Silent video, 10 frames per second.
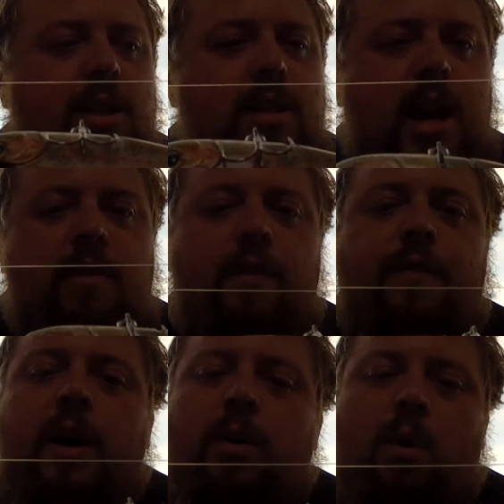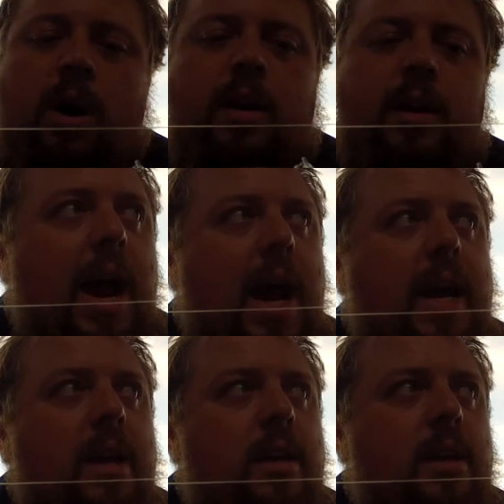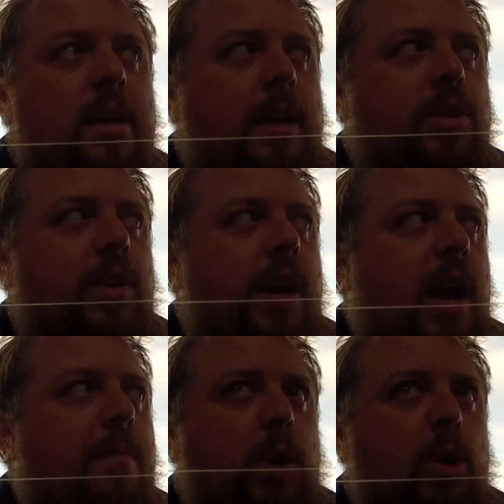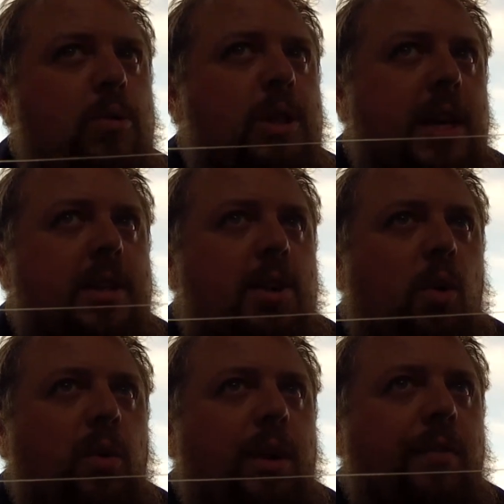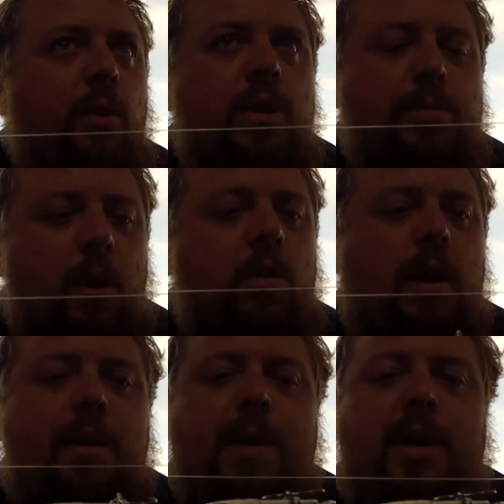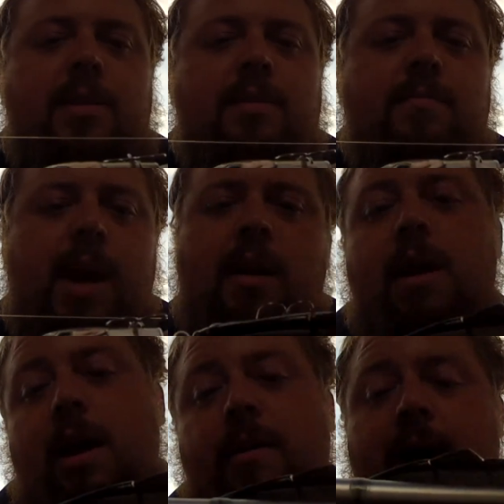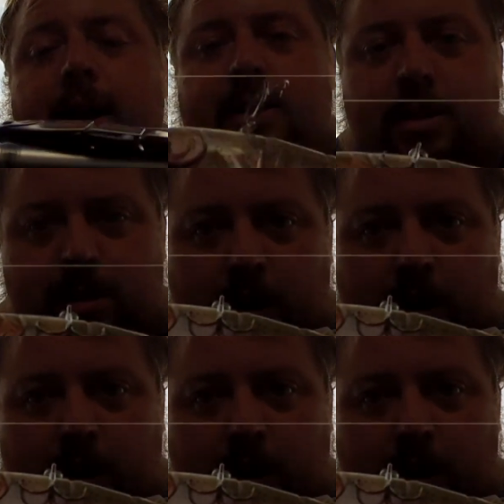is kind of a funny one. I straight up use this only for small crankbaits, and I guess this